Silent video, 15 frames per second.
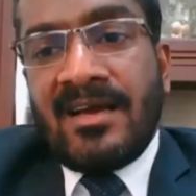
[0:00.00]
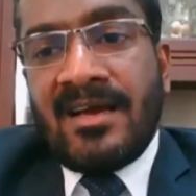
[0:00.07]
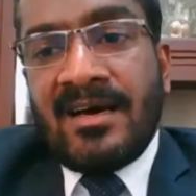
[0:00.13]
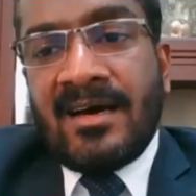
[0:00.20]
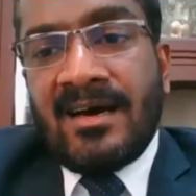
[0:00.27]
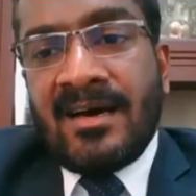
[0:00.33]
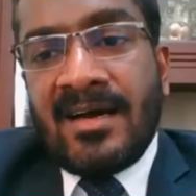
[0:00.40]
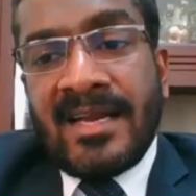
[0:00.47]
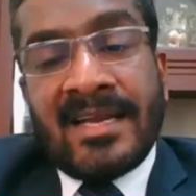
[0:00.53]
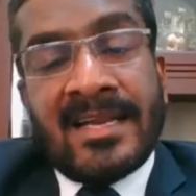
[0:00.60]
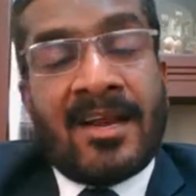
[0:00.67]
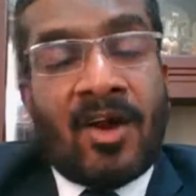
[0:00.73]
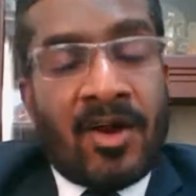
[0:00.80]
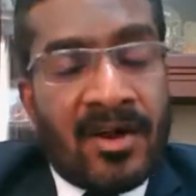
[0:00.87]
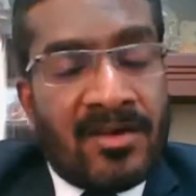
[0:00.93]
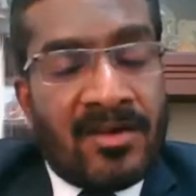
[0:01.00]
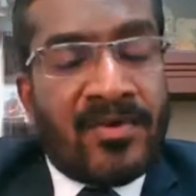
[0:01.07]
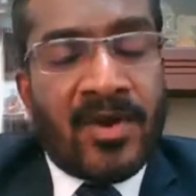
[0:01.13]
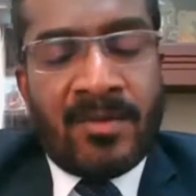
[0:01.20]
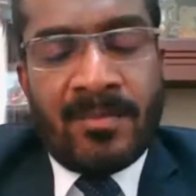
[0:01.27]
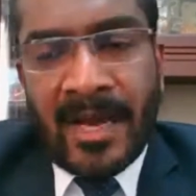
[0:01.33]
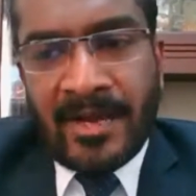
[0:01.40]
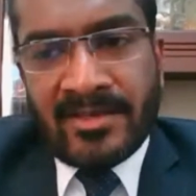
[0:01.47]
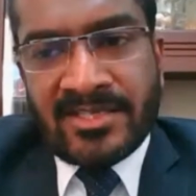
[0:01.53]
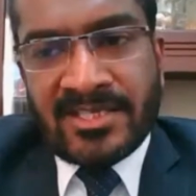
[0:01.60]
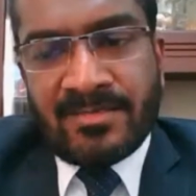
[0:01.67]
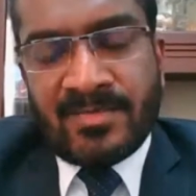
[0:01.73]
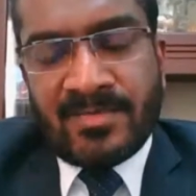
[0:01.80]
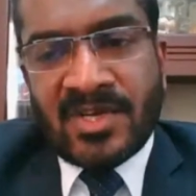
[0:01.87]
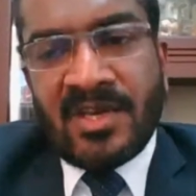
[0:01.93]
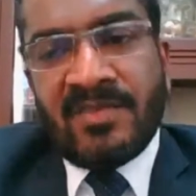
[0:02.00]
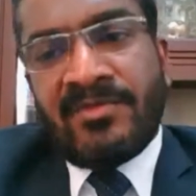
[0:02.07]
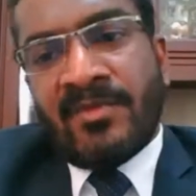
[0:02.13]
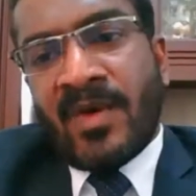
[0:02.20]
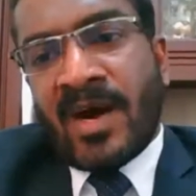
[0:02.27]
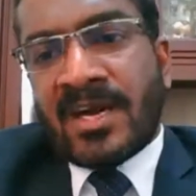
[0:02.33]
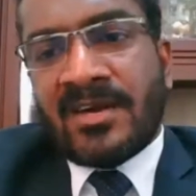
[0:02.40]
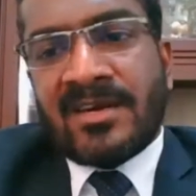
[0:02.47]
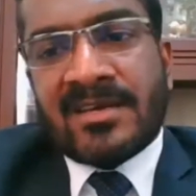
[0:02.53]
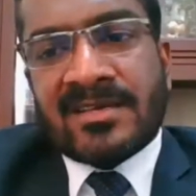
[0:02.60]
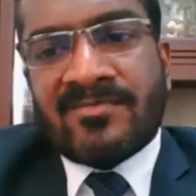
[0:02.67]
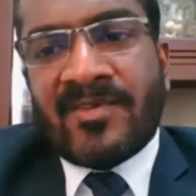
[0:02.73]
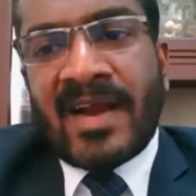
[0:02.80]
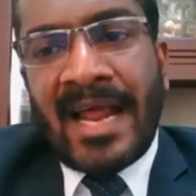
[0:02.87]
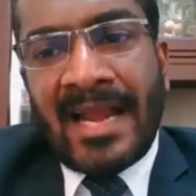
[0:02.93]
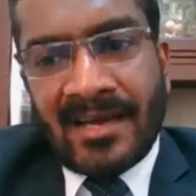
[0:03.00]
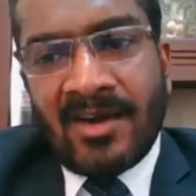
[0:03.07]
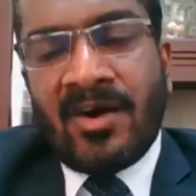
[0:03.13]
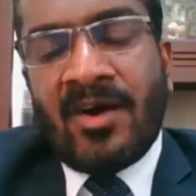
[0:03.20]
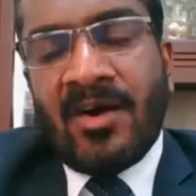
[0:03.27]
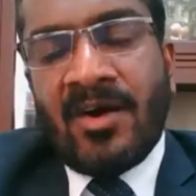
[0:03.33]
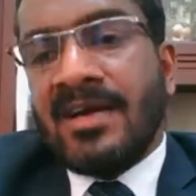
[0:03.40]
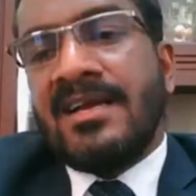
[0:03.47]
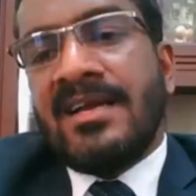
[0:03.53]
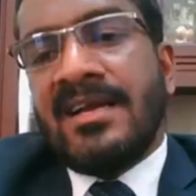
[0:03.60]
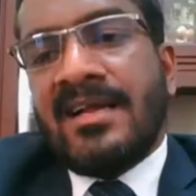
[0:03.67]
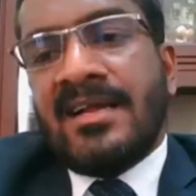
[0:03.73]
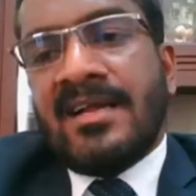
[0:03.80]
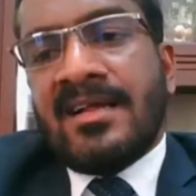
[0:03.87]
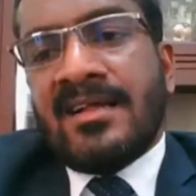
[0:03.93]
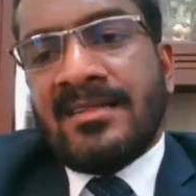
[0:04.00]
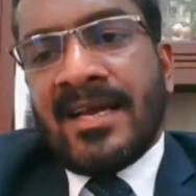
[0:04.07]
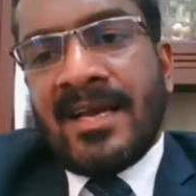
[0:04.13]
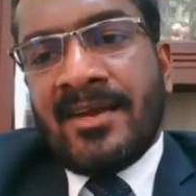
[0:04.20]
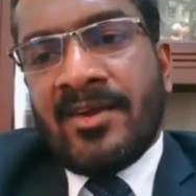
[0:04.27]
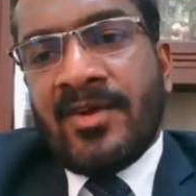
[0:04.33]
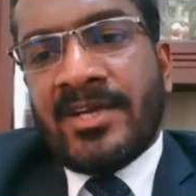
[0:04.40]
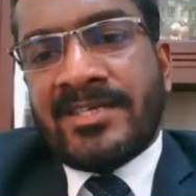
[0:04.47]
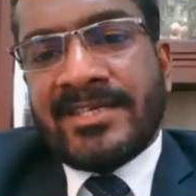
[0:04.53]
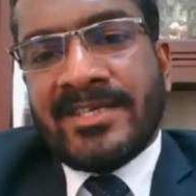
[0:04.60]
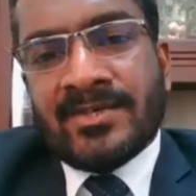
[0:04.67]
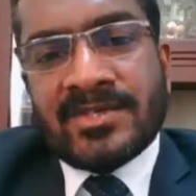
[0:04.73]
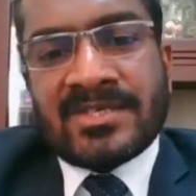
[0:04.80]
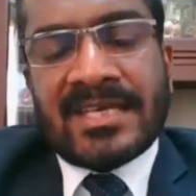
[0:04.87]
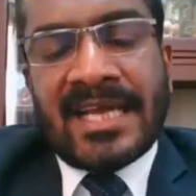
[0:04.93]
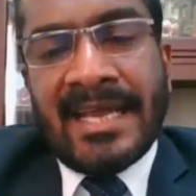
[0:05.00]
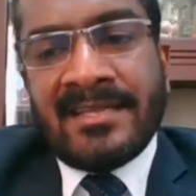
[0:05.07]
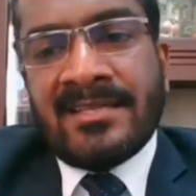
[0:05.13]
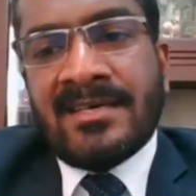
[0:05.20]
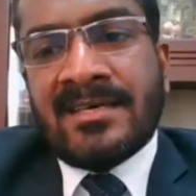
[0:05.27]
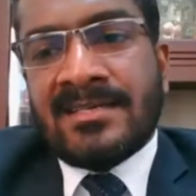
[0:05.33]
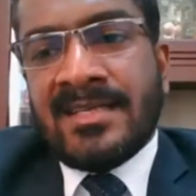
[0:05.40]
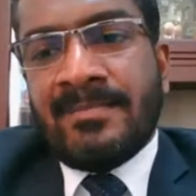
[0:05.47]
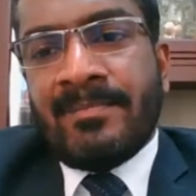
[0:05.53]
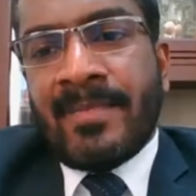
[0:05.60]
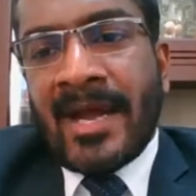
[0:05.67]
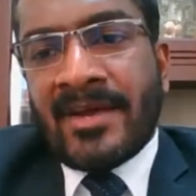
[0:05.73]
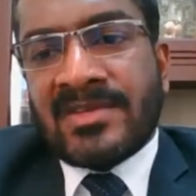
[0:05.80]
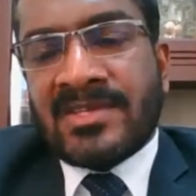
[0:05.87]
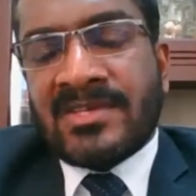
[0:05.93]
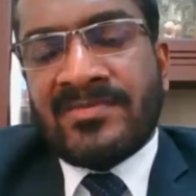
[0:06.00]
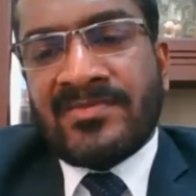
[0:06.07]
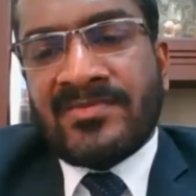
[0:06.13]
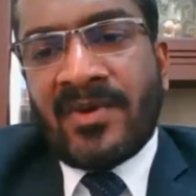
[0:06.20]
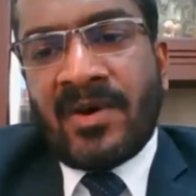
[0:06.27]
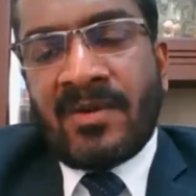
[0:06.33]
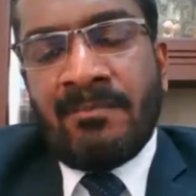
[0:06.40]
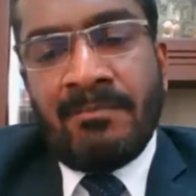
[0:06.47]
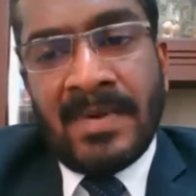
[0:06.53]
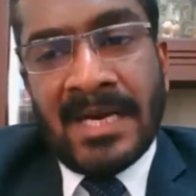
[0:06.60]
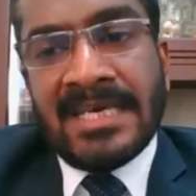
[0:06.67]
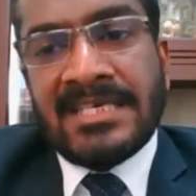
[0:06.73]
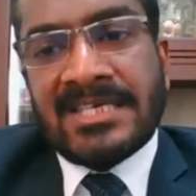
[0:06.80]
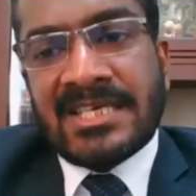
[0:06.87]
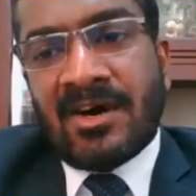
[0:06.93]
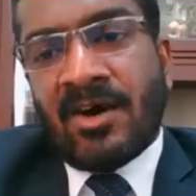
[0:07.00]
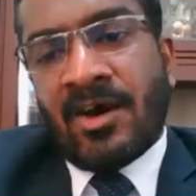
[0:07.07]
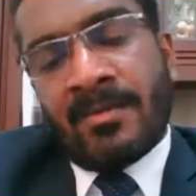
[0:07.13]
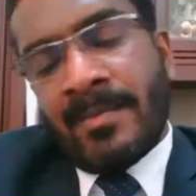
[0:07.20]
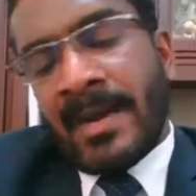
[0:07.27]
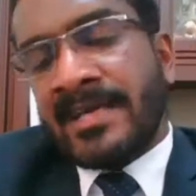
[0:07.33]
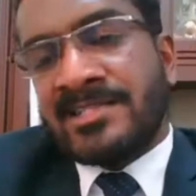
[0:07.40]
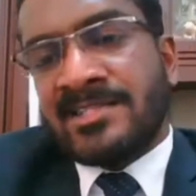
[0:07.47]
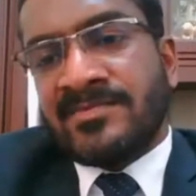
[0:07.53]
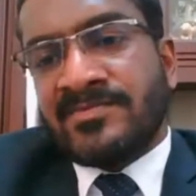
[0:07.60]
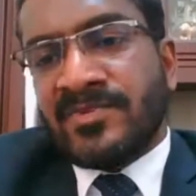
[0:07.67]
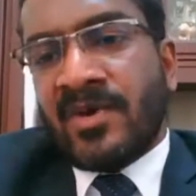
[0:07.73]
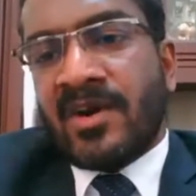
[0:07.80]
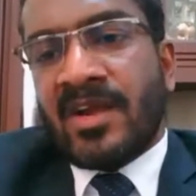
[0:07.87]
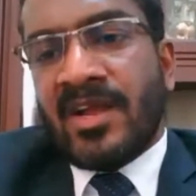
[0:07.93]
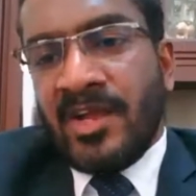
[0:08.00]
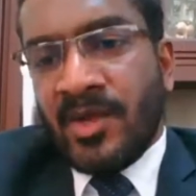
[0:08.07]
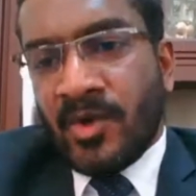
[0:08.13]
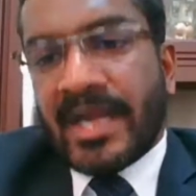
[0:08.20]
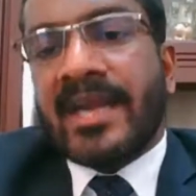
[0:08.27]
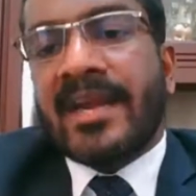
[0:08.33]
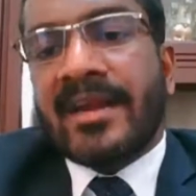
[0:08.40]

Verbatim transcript: uh, in an oral fluid biochip. So if you want to test for alcohol, then you need to use either the biochip for blood or biochip for urine.